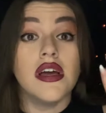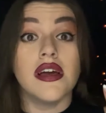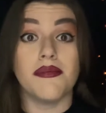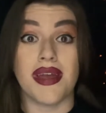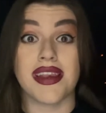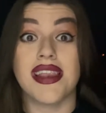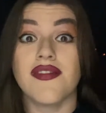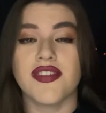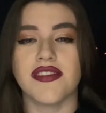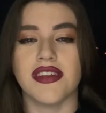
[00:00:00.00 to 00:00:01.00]

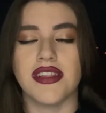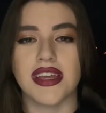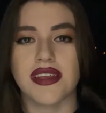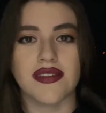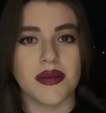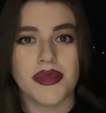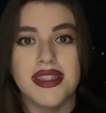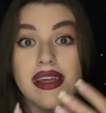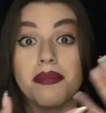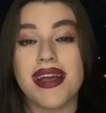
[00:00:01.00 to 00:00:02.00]
magnificent, like it's
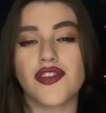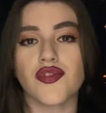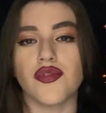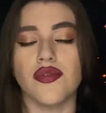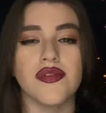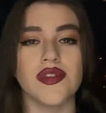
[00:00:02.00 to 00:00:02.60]
something like magical.